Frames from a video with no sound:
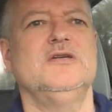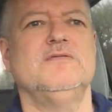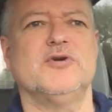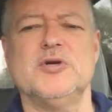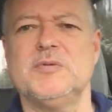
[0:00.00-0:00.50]

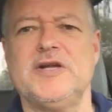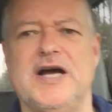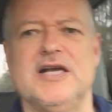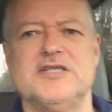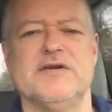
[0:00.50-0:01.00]

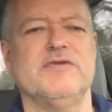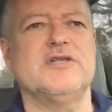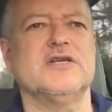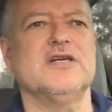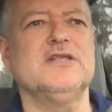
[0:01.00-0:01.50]
verbalize
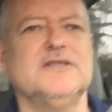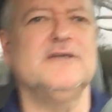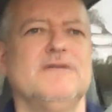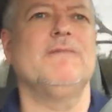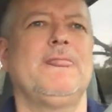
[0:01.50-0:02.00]
everything
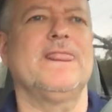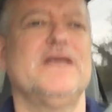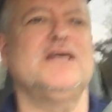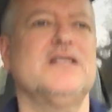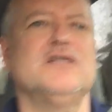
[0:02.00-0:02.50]

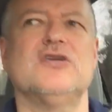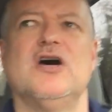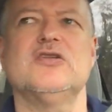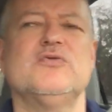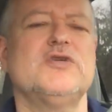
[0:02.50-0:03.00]
to get the
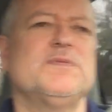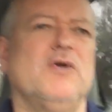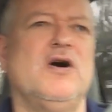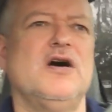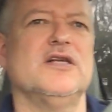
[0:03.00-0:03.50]
dog to
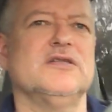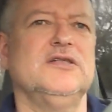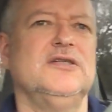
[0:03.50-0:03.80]
respond.